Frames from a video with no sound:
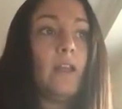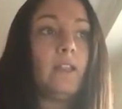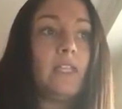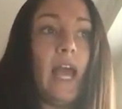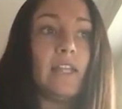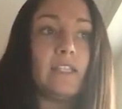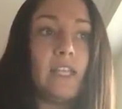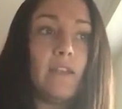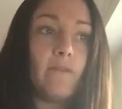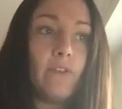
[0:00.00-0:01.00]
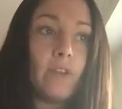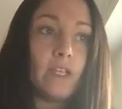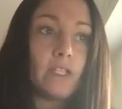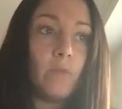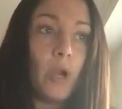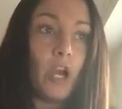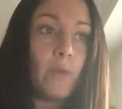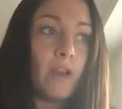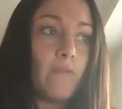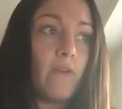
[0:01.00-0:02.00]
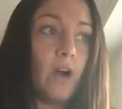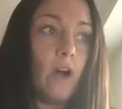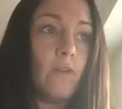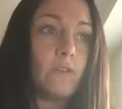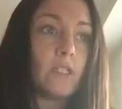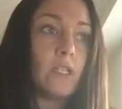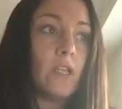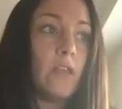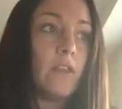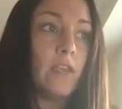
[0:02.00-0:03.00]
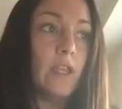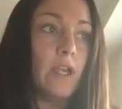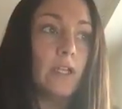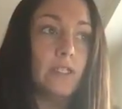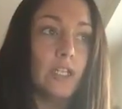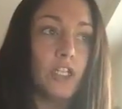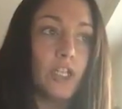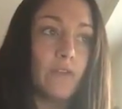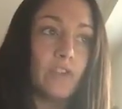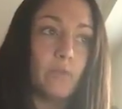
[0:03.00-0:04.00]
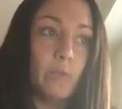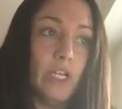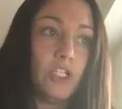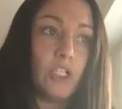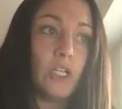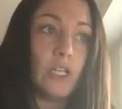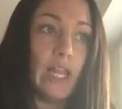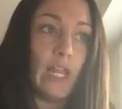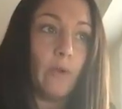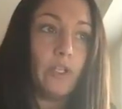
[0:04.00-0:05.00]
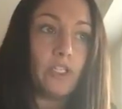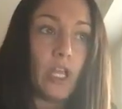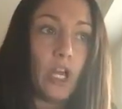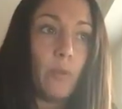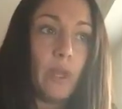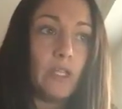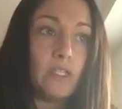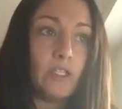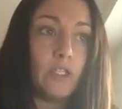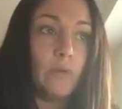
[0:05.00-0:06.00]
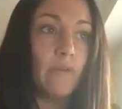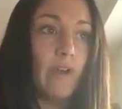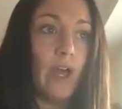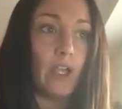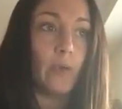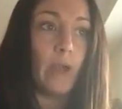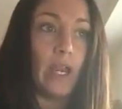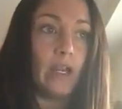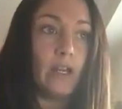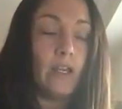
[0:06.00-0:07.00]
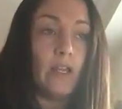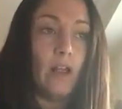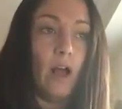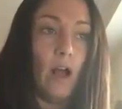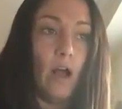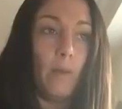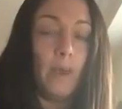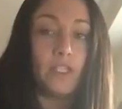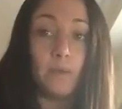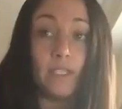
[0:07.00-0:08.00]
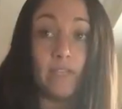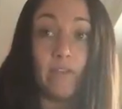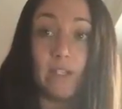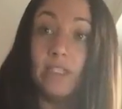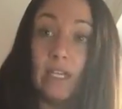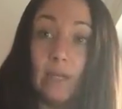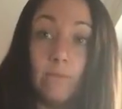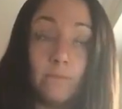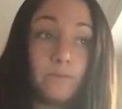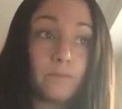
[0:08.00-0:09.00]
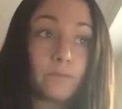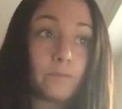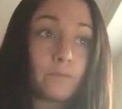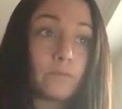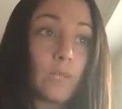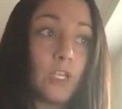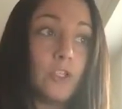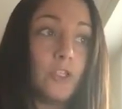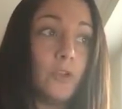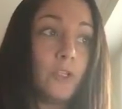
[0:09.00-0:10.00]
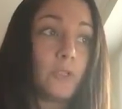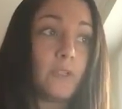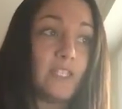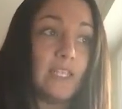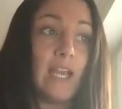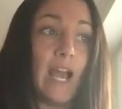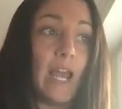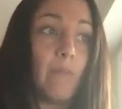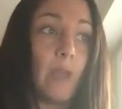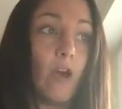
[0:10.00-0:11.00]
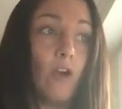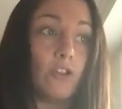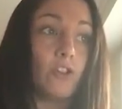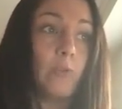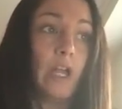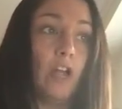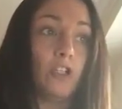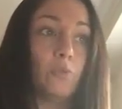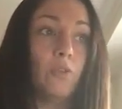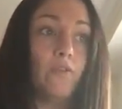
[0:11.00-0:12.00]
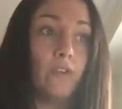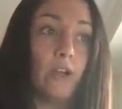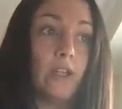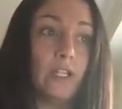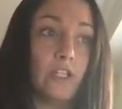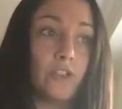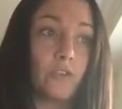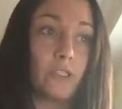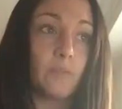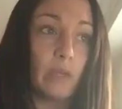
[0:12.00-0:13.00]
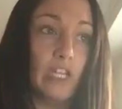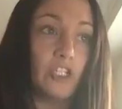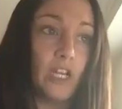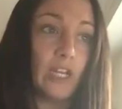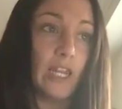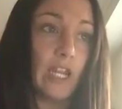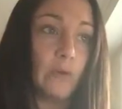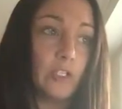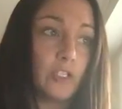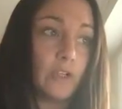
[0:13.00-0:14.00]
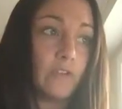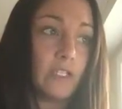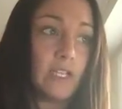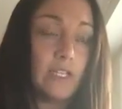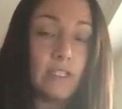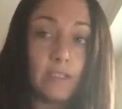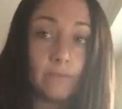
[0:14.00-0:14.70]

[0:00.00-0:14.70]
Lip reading: Testing for this impairment involves the addition of speech language therapists to evaluate a specific team. Students with CI may also be eligible for additional speech and language services.